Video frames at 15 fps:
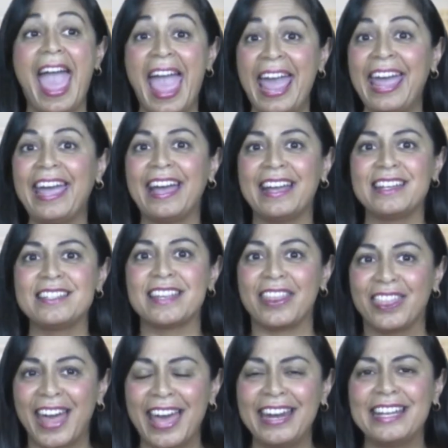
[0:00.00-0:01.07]
And
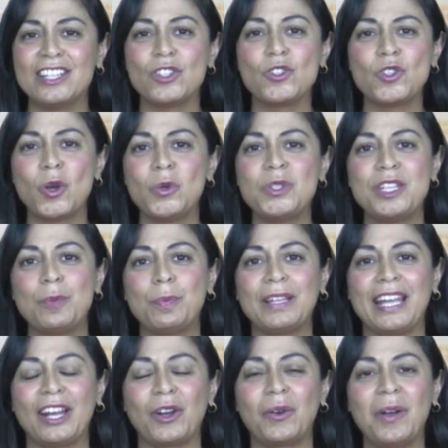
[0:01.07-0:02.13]
that is so
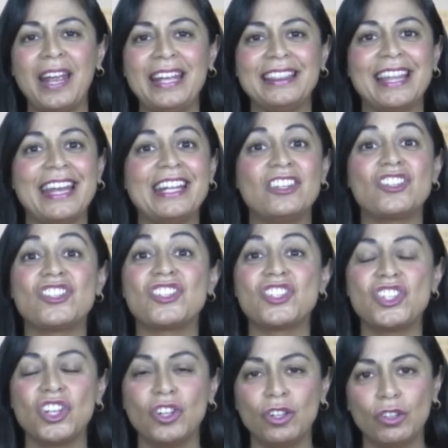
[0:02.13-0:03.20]
deeply ingrained that it
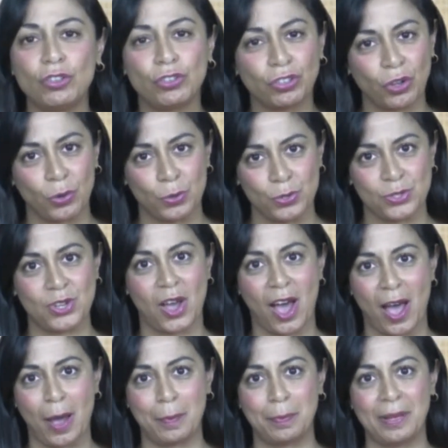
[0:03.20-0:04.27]
still shows
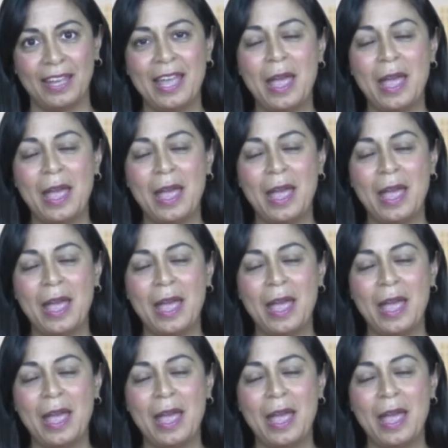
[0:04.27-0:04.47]
up.